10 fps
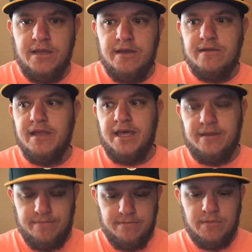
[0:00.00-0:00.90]
like
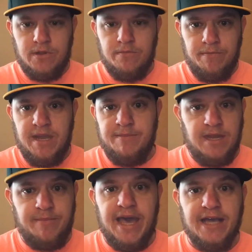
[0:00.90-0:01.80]

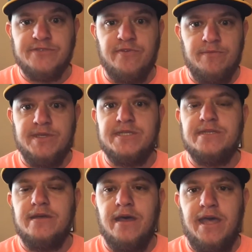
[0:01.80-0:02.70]
many packs from
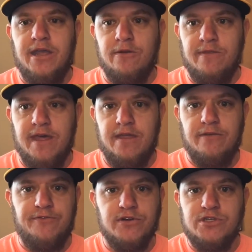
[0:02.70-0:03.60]
this hanger that
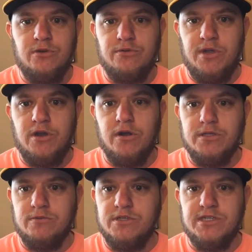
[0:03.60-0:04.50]
the first 2 or 3
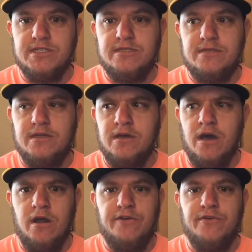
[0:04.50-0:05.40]
cards were just
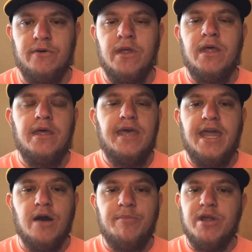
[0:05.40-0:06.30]
god-awful.
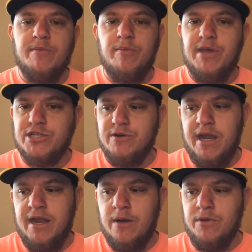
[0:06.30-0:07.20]
And I'll put up a picture
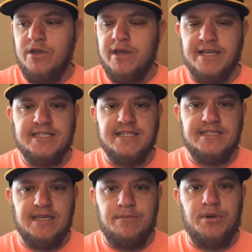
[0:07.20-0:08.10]
right now where you guys can
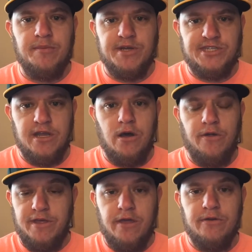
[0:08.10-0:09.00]
see pretty much
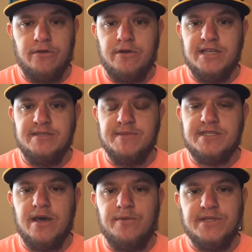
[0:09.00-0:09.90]
all the other crazy
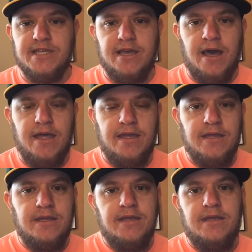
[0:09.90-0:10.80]
miscut ones I got.
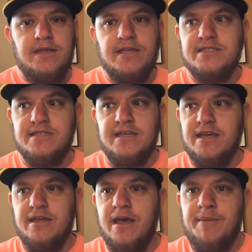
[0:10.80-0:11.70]
Because,
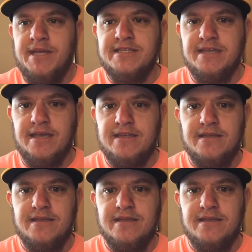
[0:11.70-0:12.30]
it's like